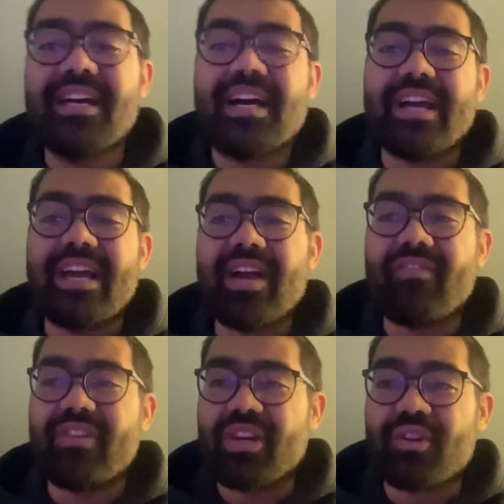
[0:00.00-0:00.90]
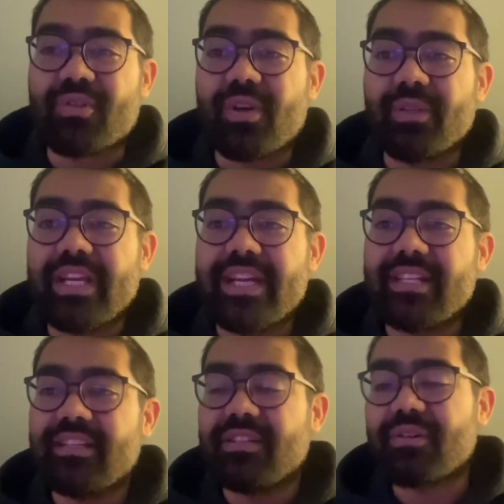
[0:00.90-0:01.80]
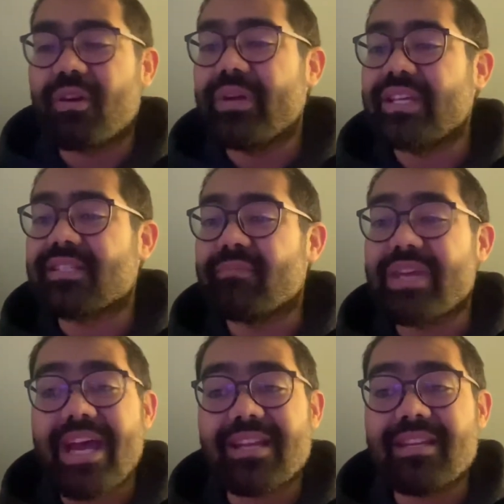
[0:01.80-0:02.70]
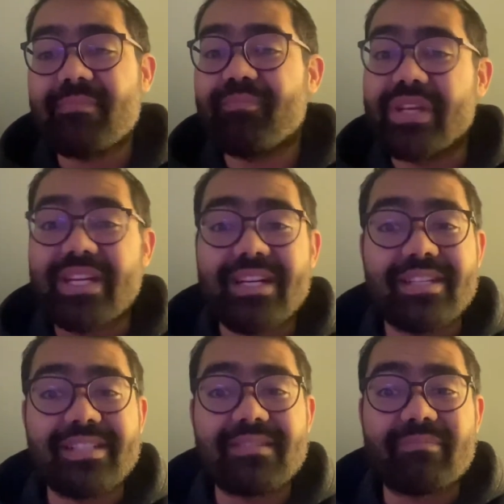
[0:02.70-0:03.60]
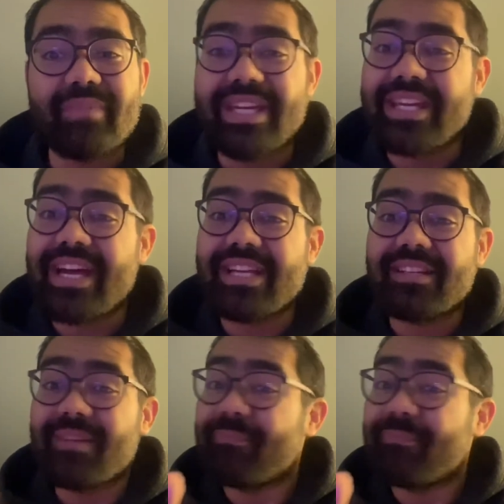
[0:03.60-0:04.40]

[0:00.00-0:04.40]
I have a grow light growing some catnip because my cat